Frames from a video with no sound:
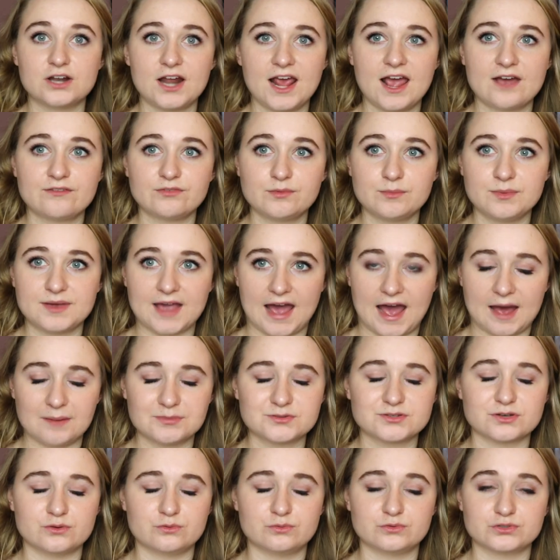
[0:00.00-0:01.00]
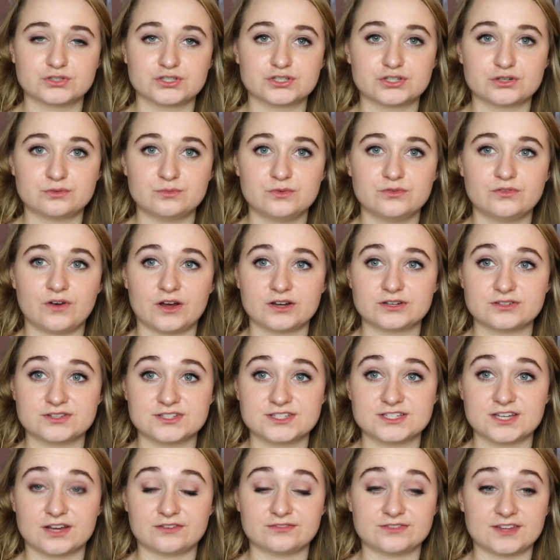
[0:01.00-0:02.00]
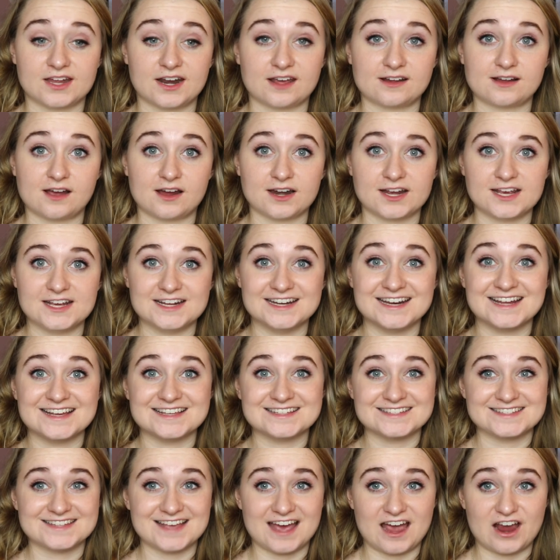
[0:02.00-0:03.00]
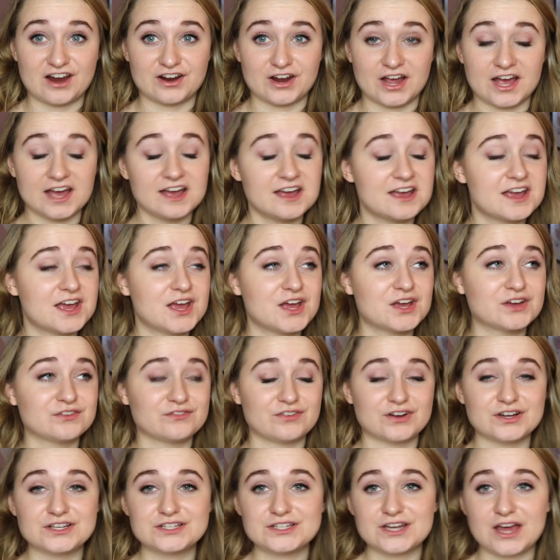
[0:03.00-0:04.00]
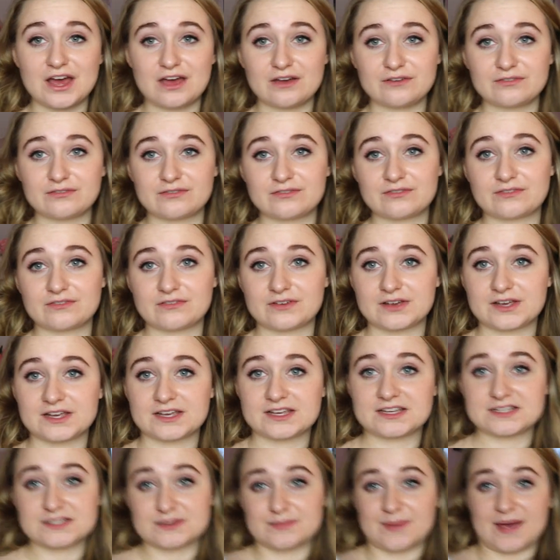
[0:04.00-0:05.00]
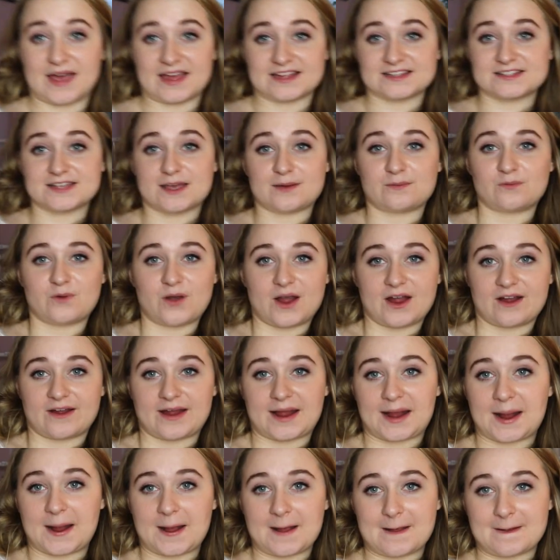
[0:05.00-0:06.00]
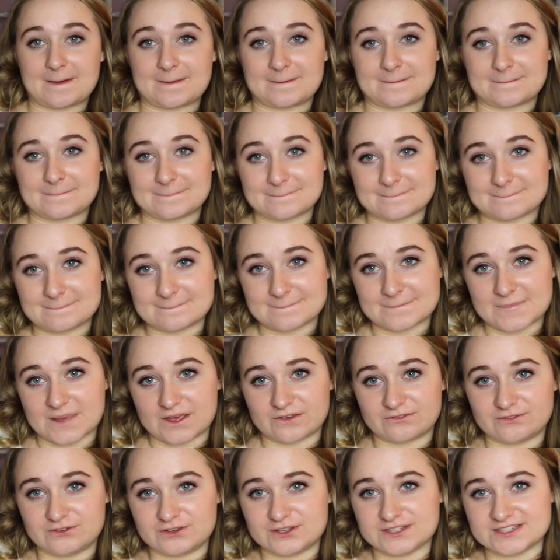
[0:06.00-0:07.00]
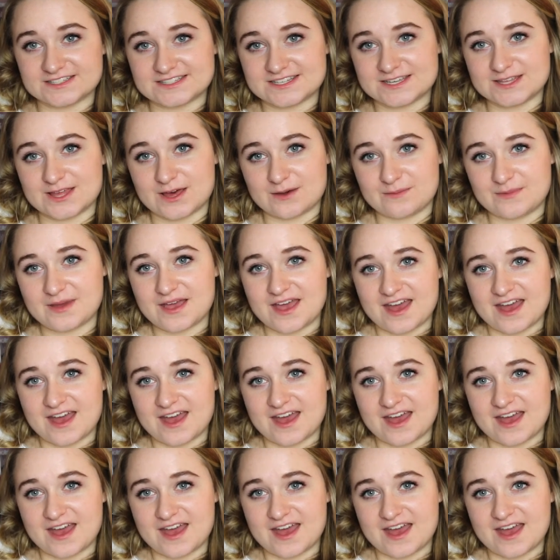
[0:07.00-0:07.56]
all I have from Gap. So I'm just gonna move on to the stuff that I got in Zara. First off is the pants I'm wearing if you can see them.